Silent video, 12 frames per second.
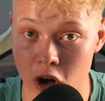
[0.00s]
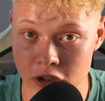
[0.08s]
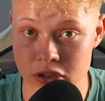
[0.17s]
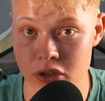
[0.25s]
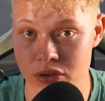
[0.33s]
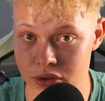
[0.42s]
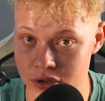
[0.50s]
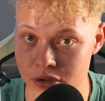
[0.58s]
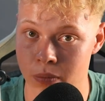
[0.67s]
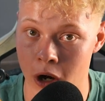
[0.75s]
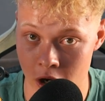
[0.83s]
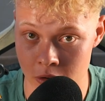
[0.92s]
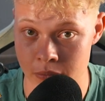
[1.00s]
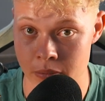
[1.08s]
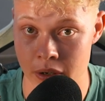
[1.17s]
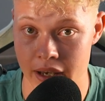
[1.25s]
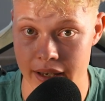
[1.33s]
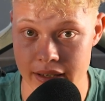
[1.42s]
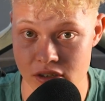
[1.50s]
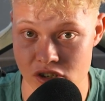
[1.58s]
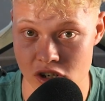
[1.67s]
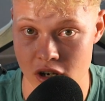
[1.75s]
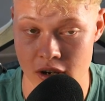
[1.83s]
on your YouTube homepage.